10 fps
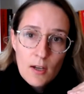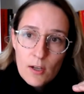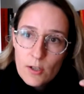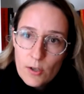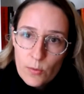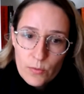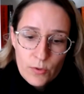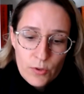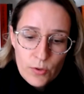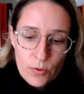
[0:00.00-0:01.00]
you know,
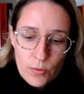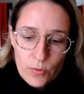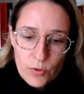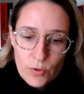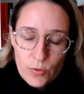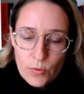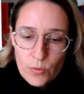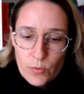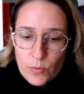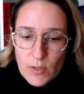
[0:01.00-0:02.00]

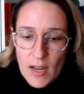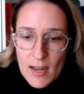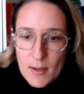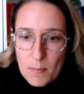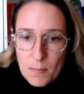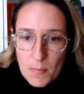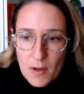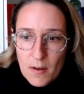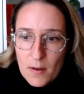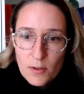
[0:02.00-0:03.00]
to name
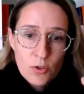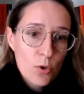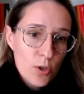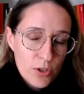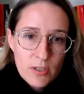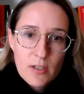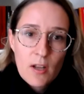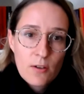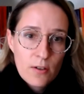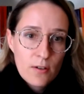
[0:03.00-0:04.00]
Dosht and
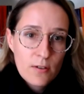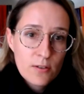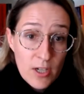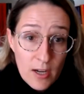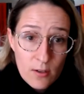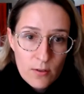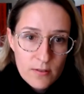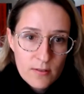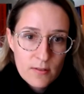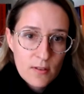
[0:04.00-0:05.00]
other channels.